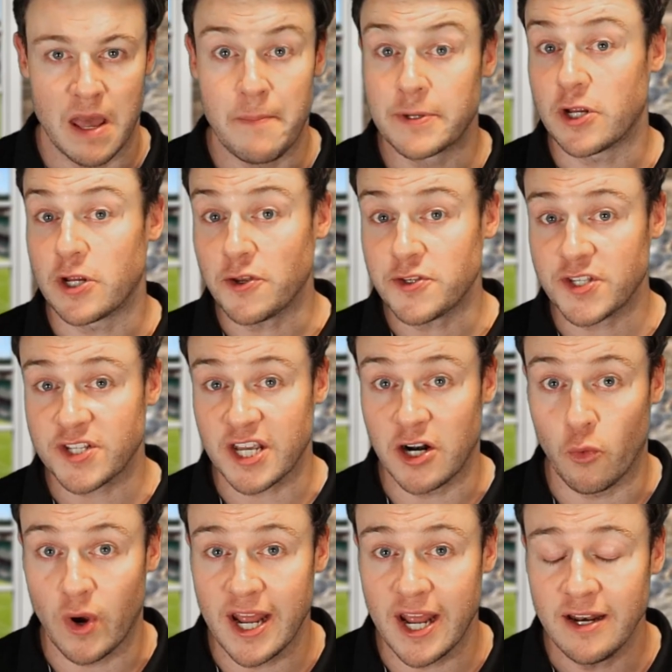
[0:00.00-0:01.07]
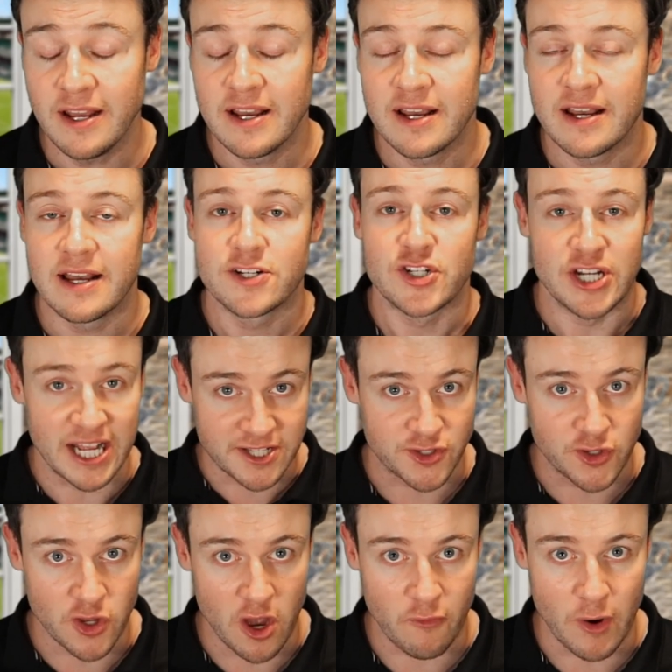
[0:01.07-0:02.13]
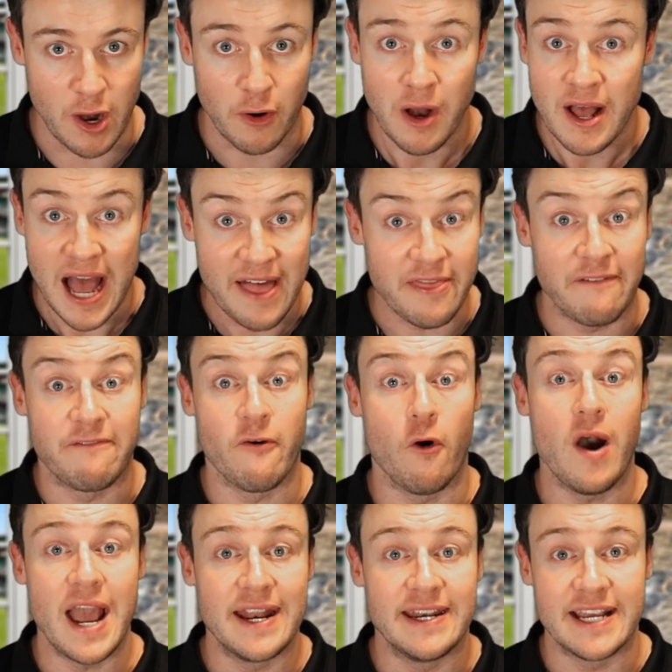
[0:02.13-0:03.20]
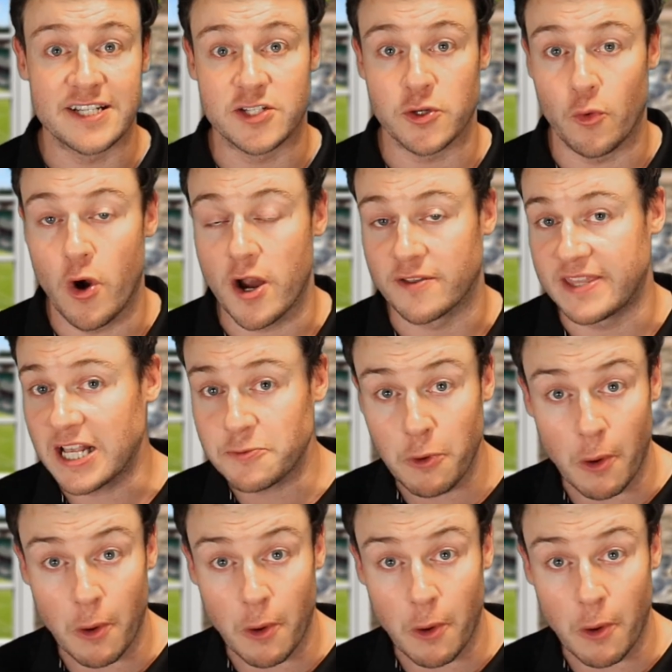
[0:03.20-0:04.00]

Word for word: If Badosa's going to win, she needs to serve well. And the forehand needs to work. That's